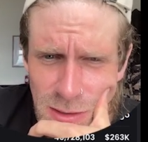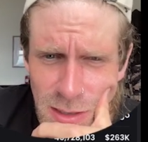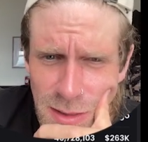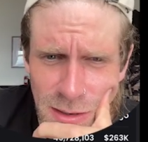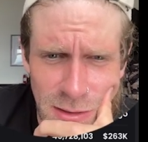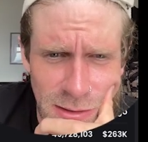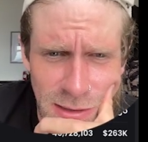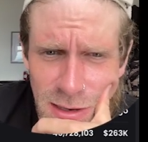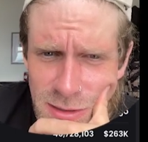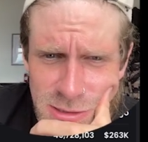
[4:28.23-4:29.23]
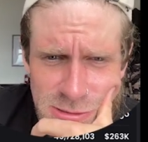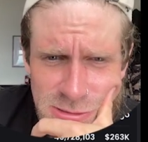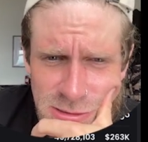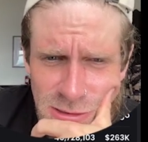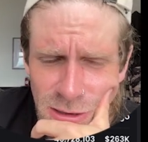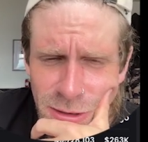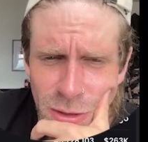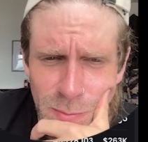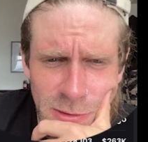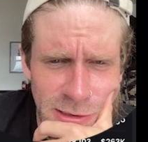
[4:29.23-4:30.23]
And then again, just
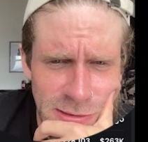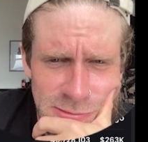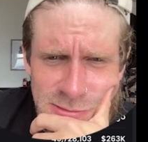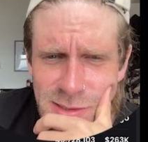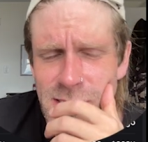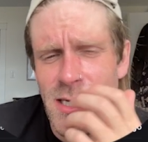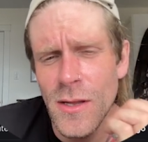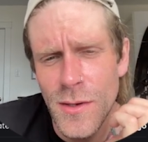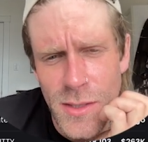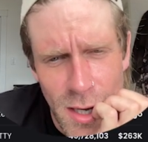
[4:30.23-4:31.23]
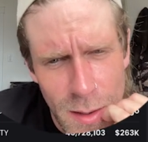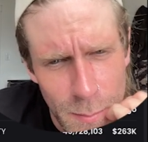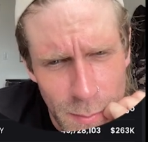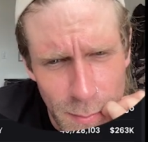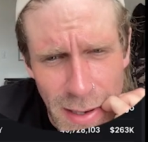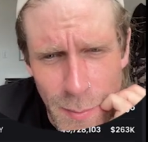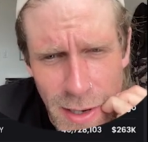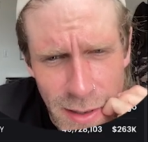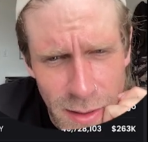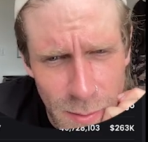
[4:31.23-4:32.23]
accumulate, sell the top, buy
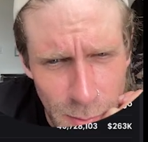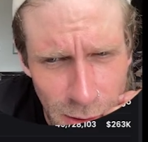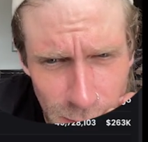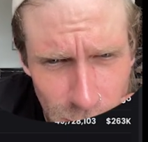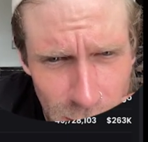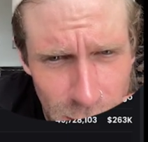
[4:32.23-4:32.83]
back in at the bottom.